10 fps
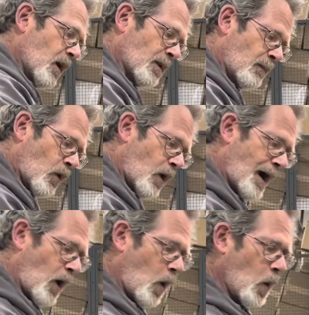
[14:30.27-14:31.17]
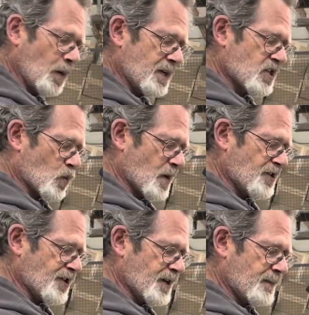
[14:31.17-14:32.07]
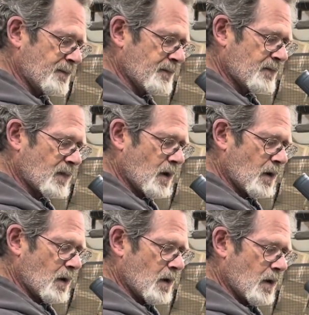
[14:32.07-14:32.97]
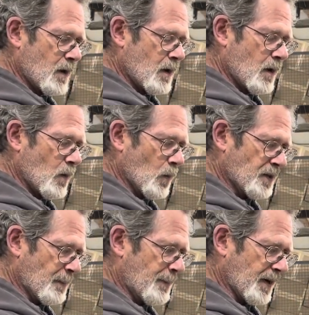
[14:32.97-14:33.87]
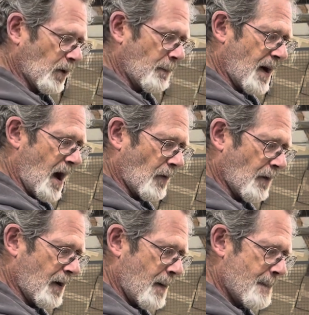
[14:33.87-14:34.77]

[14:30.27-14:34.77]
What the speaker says: the more I hold this Ridgid with the bigger battery,